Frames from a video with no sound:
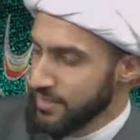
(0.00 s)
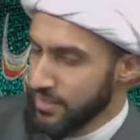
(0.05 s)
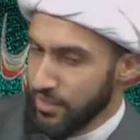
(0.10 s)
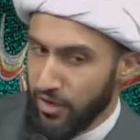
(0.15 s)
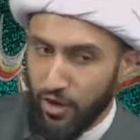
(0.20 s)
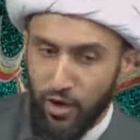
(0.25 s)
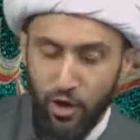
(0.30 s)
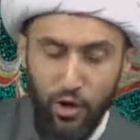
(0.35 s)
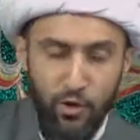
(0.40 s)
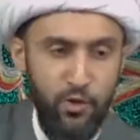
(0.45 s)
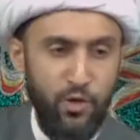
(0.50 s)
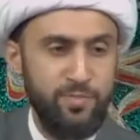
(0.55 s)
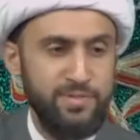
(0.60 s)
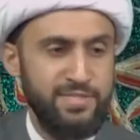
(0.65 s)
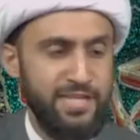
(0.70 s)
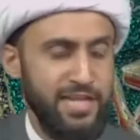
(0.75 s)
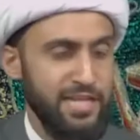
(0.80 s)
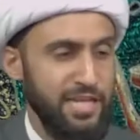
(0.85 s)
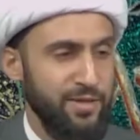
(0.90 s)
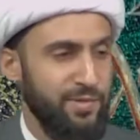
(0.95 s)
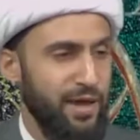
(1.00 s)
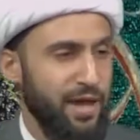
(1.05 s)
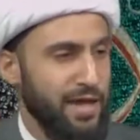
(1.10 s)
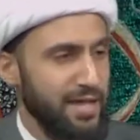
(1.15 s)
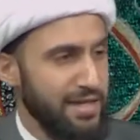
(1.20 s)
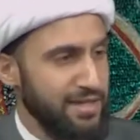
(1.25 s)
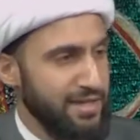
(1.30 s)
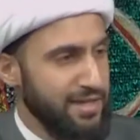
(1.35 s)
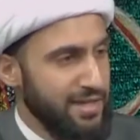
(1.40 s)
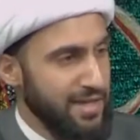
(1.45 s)
"Oh
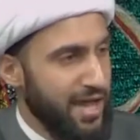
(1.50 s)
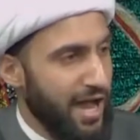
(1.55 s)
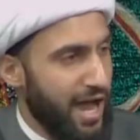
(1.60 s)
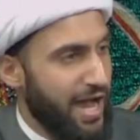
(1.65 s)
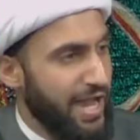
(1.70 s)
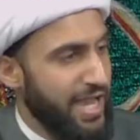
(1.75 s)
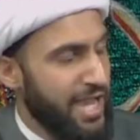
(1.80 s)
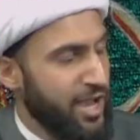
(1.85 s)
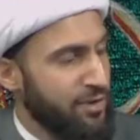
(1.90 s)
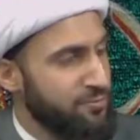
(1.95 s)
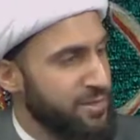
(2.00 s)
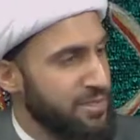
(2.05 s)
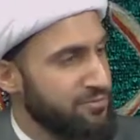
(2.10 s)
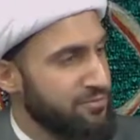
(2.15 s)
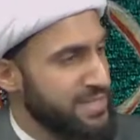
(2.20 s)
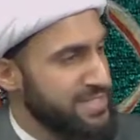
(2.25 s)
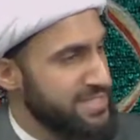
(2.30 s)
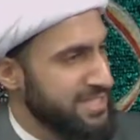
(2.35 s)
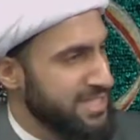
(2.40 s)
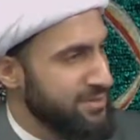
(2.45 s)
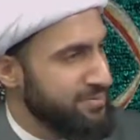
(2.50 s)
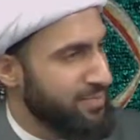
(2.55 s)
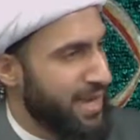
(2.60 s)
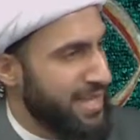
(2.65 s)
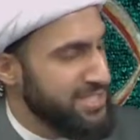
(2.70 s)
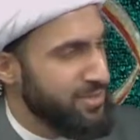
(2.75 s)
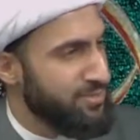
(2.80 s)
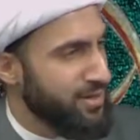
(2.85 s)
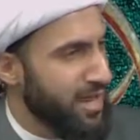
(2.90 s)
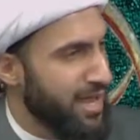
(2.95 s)
Salama, I have been visited by
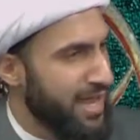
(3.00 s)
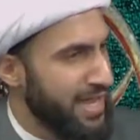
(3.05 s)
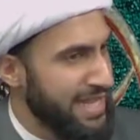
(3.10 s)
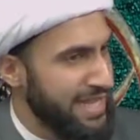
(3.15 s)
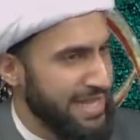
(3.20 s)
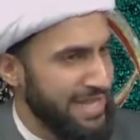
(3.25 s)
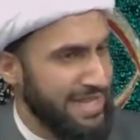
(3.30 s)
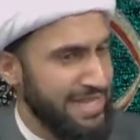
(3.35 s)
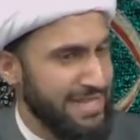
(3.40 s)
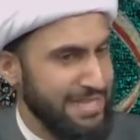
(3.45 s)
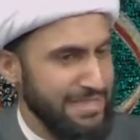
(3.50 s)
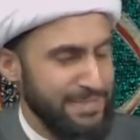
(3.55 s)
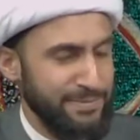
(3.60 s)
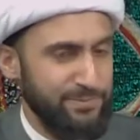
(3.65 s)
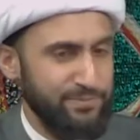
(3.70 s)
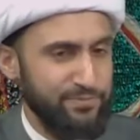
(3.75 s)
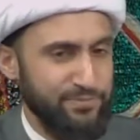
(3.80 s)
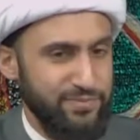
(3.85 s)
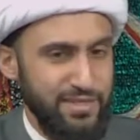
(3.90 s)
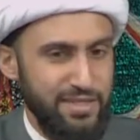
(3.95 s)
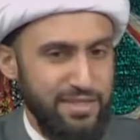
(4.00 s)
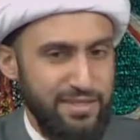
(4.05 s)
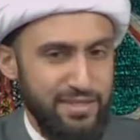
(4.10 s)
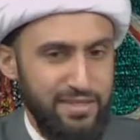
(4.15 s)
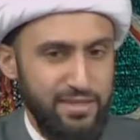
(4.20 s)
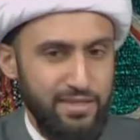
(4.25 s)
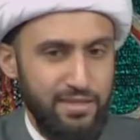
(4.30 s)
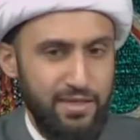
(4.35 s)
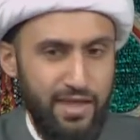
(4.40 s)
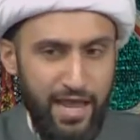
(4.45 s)
Jibreel."
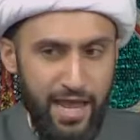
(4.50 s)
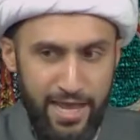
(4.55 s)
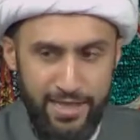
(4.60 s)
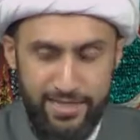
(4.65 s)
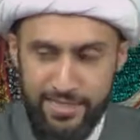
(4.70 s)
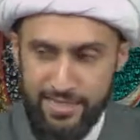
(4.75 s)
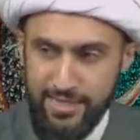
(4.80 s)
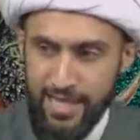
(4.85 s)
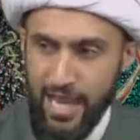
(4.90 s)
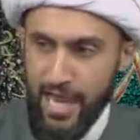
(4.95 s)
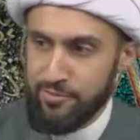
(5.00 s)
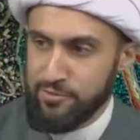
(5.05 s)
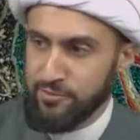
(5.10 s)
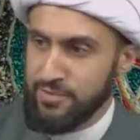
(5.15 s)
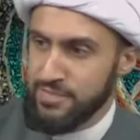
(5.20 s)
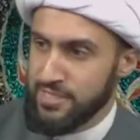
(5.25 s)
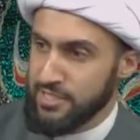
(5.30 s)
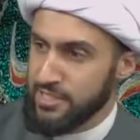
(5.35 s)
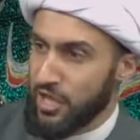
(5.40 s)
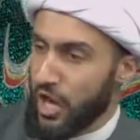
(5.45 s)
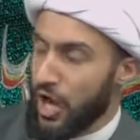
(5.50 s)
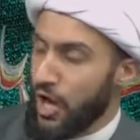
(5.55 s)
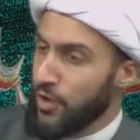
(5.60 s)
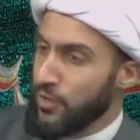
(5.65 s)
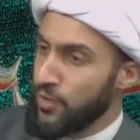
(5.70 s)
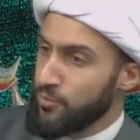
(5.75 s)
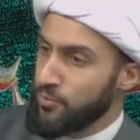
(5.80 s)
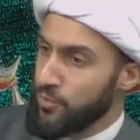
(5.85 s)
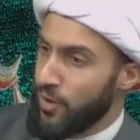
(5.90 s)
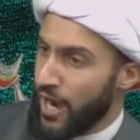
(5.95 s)
And he came to me and said,
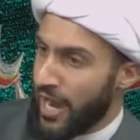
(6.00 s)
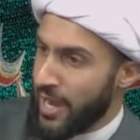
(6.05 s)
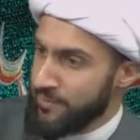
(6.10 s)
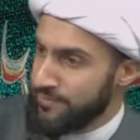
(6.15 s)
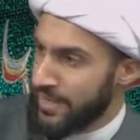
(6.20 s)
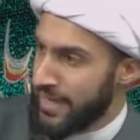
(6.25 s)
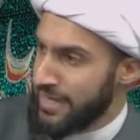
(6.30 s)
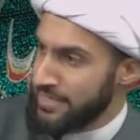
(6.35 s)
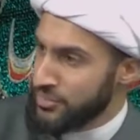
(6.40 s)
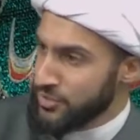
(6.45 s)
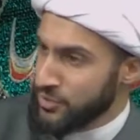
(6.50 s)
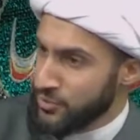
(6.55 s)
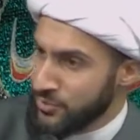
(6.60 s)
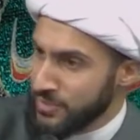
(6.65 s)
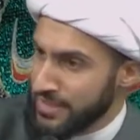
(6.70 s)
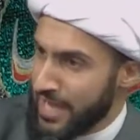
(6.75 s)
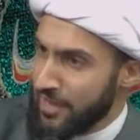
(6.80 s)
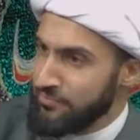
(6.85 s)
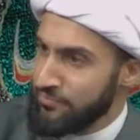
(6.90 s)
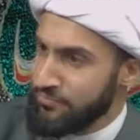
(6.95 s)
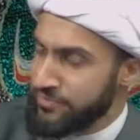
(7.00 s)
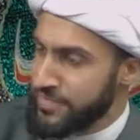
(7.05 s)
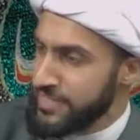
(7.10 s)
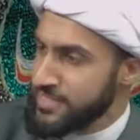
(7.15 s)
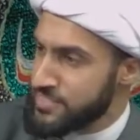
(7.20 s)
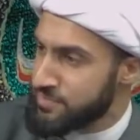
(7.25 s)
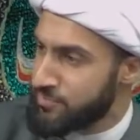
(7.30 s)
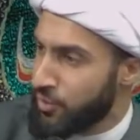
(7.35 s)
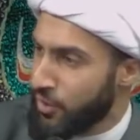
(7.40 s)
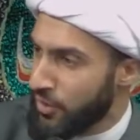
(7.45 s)
"Oh Muhammad, do you love
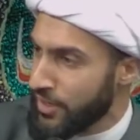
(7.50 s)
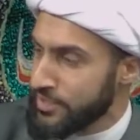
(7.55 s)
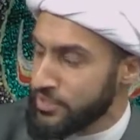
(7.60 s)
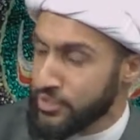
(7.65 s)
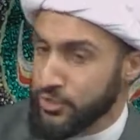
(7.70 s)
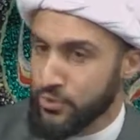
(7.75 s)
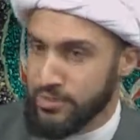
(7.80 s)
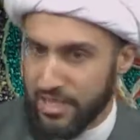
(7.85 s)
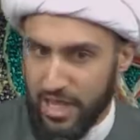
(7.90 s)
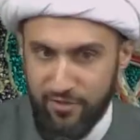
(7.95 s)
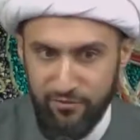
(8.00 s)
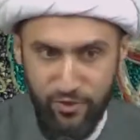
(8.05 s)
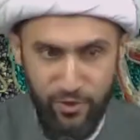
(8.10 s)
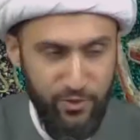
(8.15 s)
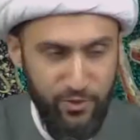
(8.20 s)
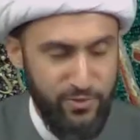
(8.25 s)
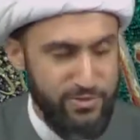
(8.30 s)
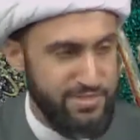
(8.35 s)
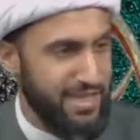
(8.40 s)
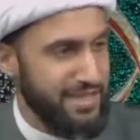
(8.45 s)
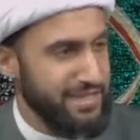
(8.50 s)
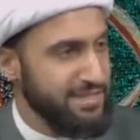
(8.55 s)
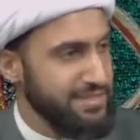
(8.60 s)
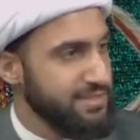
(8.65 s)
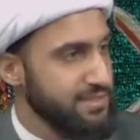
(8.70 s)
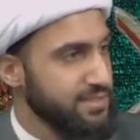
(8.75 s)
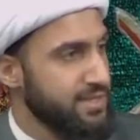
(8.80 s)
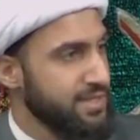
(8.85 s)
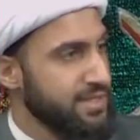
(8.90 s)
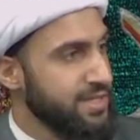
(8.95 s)
this boy? Do you love Hussein?"
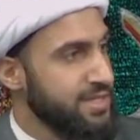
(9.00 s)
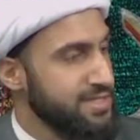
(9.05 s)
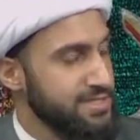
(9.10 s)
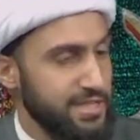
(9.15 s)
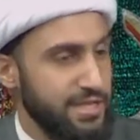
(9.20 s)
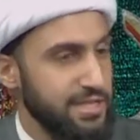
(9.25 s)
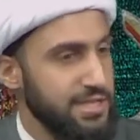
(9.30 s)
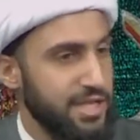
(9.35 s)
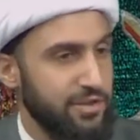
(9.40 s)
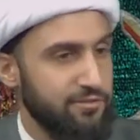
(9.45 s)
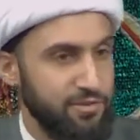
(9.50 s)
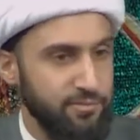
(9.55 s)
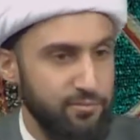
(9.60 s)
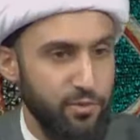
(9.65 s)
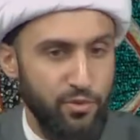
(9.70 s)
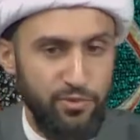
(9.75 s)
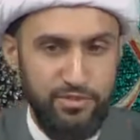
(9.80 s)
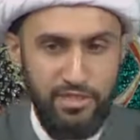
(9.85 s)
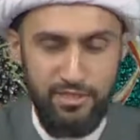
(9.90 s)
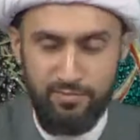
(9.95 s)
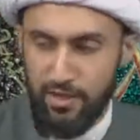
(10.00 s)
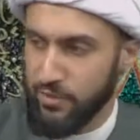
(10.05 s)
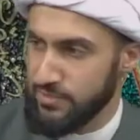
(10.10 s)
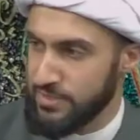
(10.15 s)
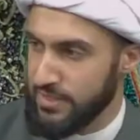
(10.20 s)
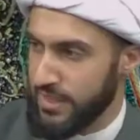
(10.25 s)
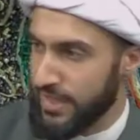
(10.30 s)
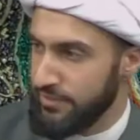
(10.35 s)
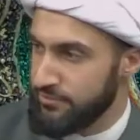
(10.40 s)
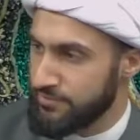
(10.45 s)
He said, "I love him more than my own
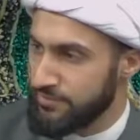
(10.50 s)
life."